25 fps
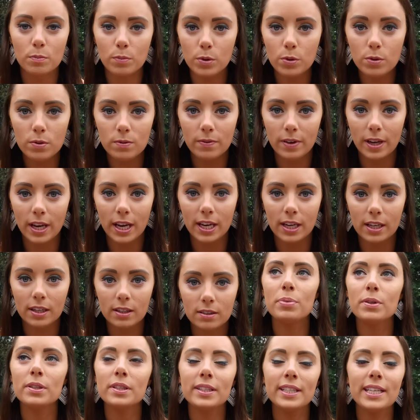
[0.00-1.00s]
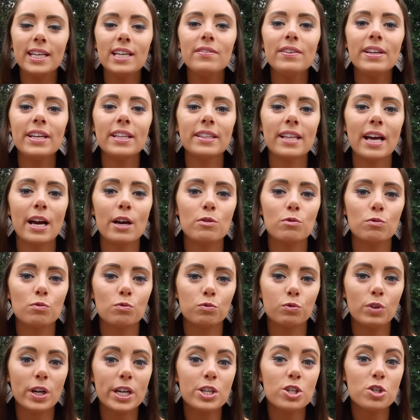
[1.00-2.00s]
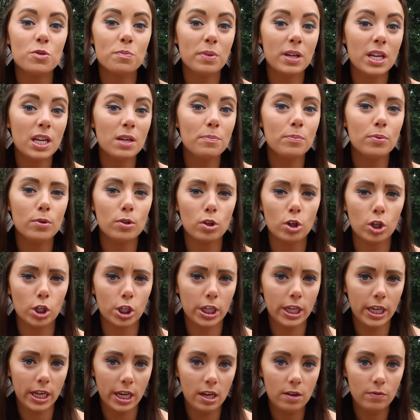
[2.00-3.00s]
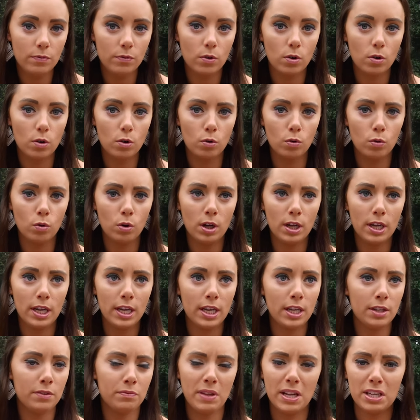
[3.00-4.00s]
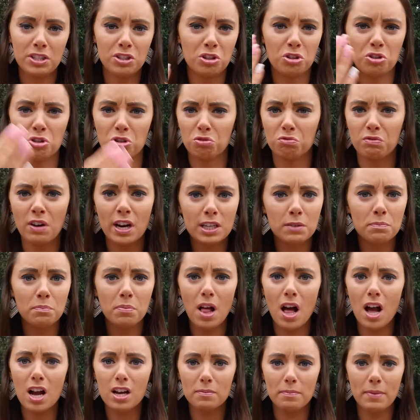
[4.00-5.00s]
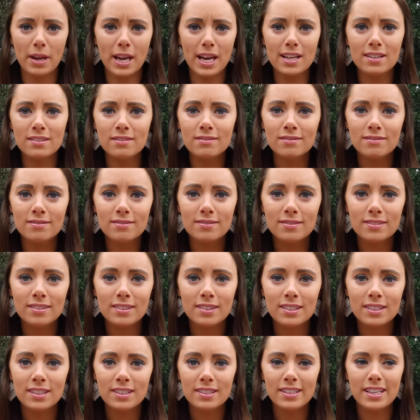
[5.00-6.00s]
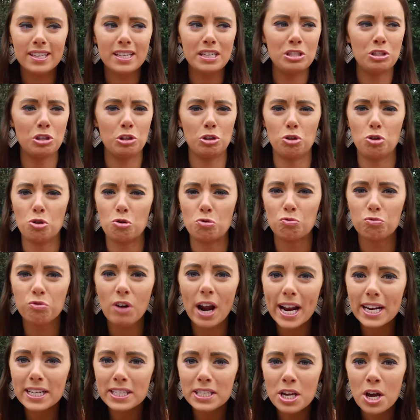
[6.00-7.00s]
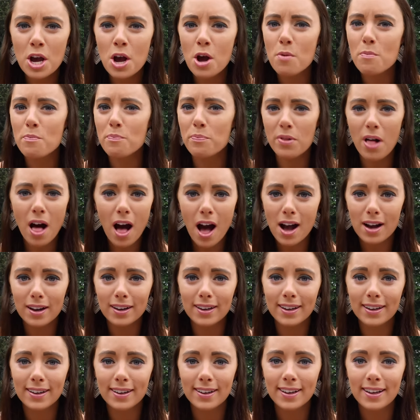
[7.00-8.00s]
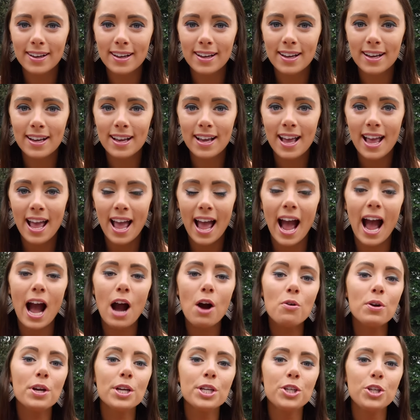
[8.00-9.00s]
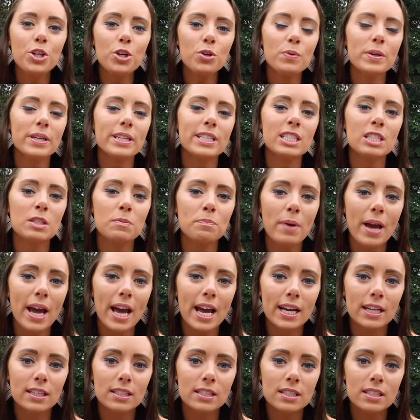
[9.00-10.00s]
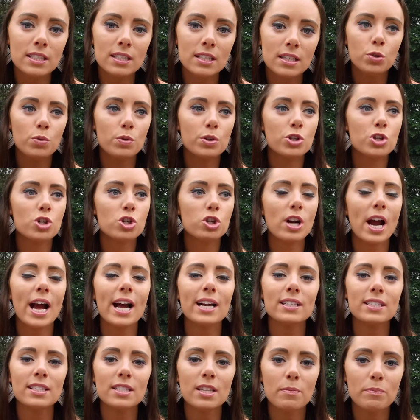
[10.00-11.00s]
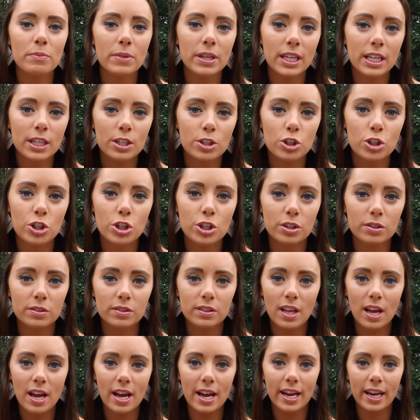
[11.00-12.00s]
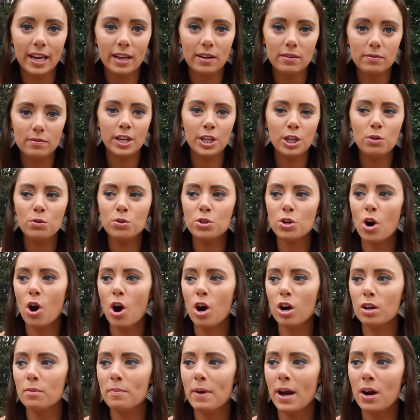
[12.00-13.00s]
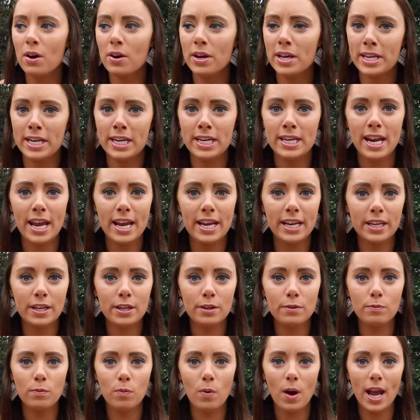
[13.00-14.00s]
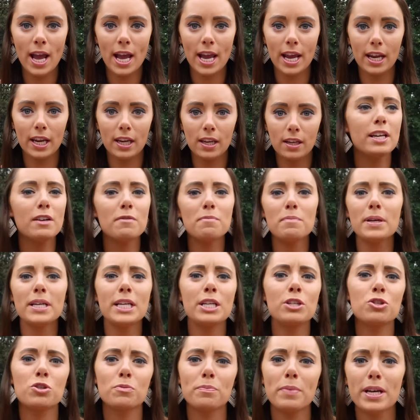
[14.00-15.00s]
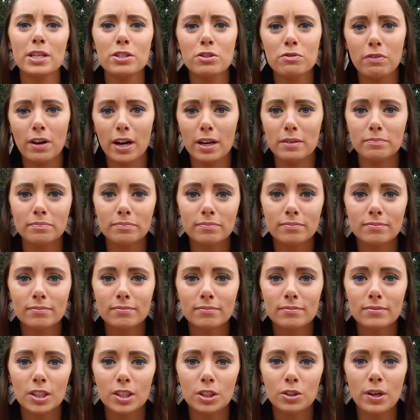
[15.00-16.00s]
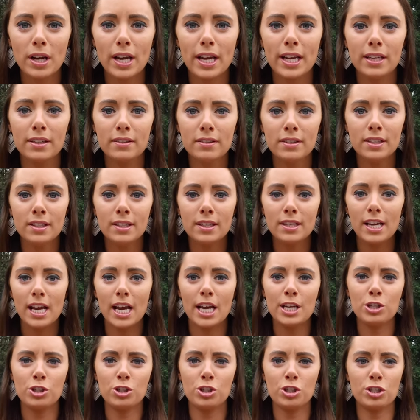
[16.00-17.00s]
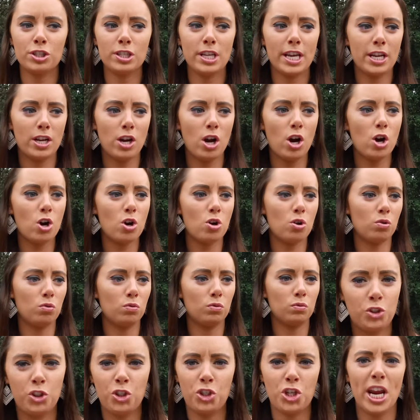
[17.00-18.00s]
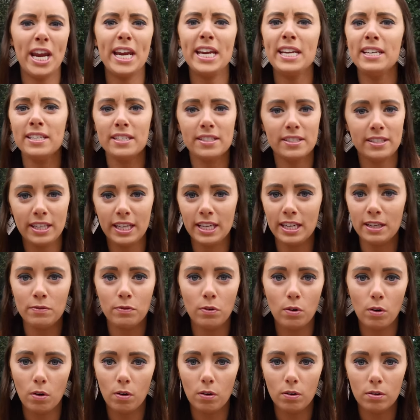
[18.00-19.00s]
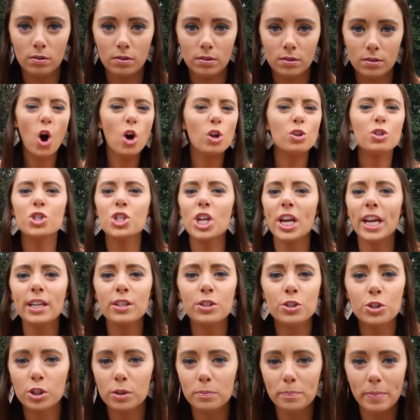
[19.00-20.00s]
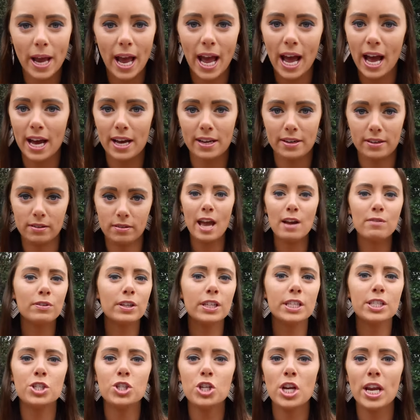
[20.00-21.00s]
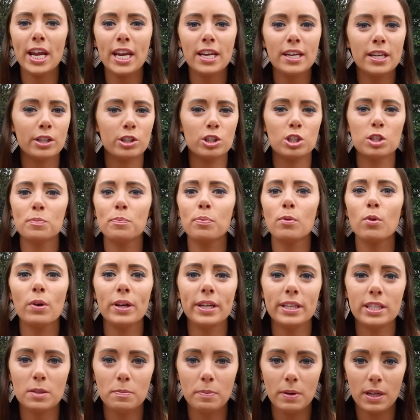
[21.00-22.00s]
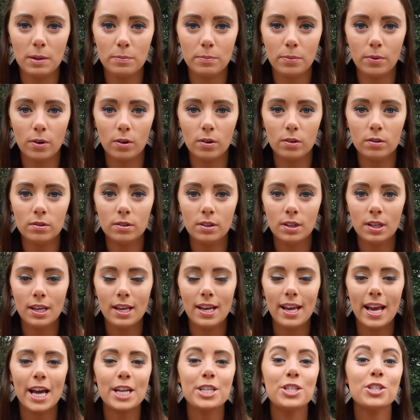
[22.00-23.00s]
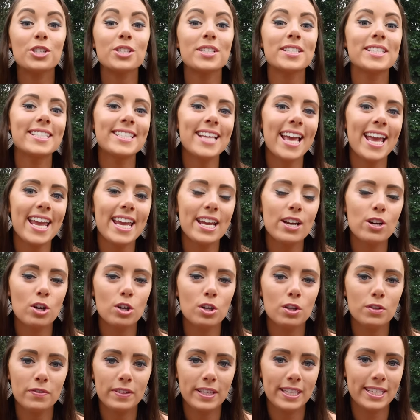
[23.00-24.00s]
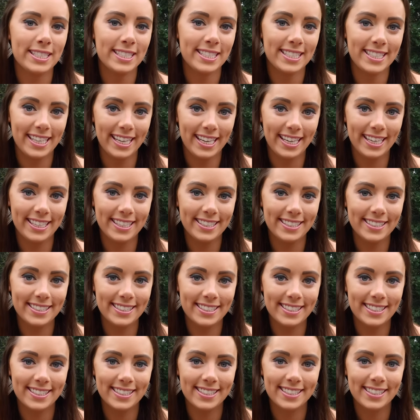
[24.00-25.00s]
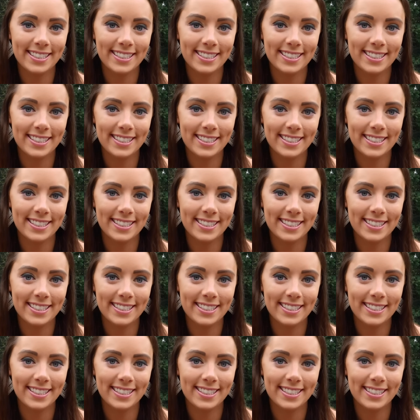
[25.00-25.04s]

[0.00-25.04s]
moving. Believing that rich people are evil, that's a direct block, man. That is a direct block. How can you expect to attract something into your life that you talk about in a negative way? Think of money as your best friend, okay? And you're just saying, oh, Jane is evil. All Janes are bad. Every Jane exploits people. And you're saying all of these things